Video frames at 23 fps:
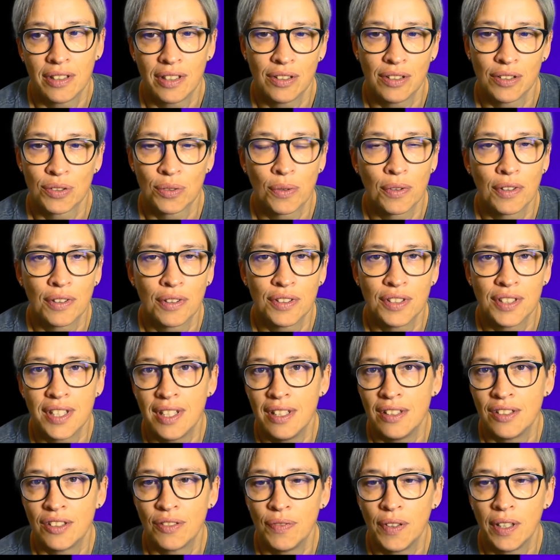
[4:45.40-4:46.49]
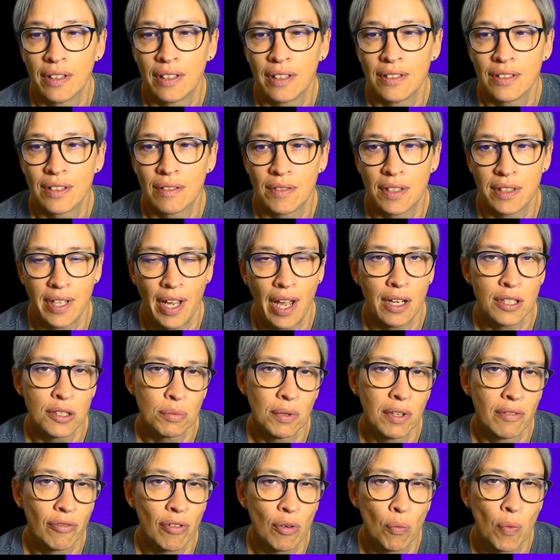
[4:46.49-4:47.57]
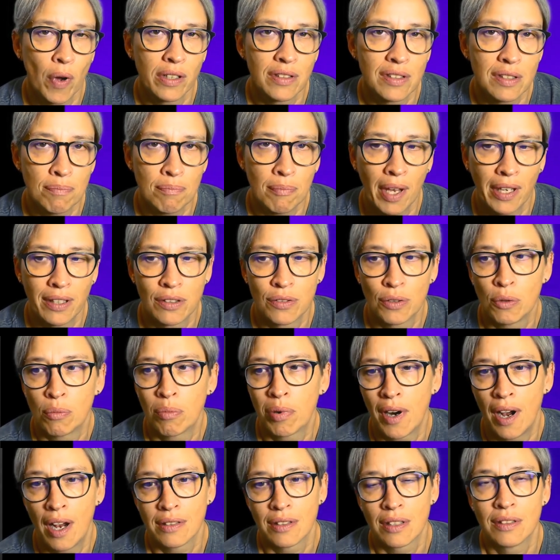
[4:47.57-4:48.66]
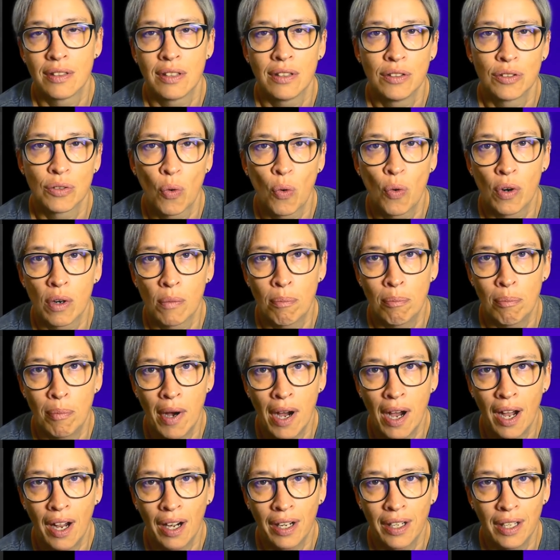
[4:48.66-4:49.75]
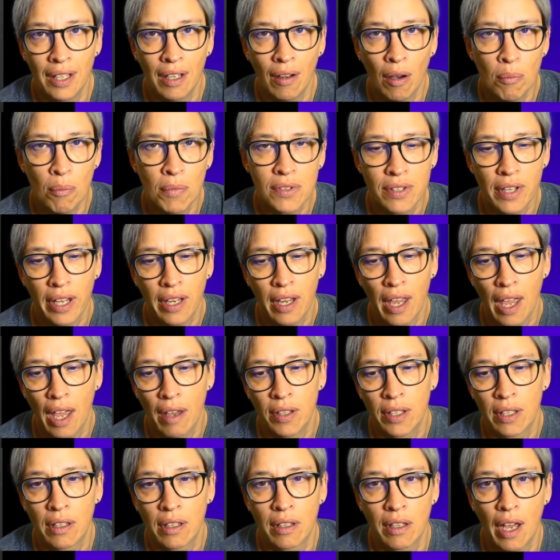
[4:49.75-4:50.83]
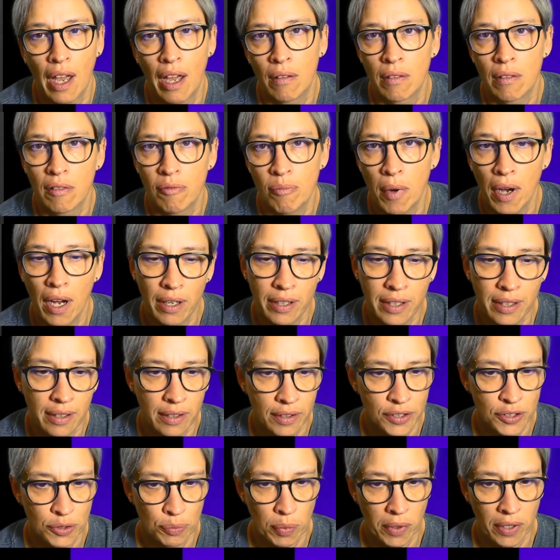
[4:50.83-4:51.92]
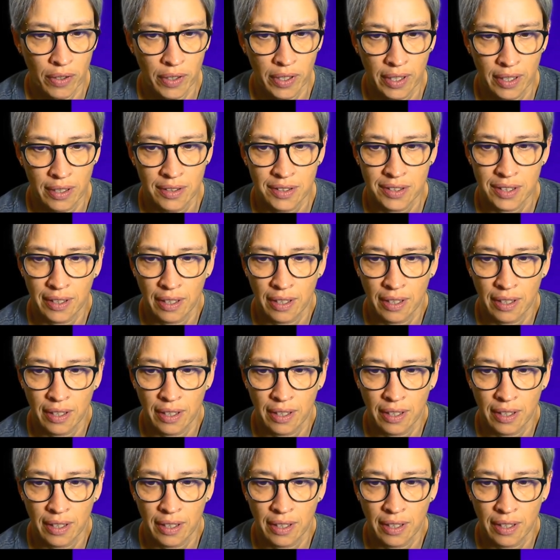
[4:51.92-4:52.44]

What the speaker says: disorder is these feelings of detachment from one's mental processes or body, almost like having an out-of-body experience.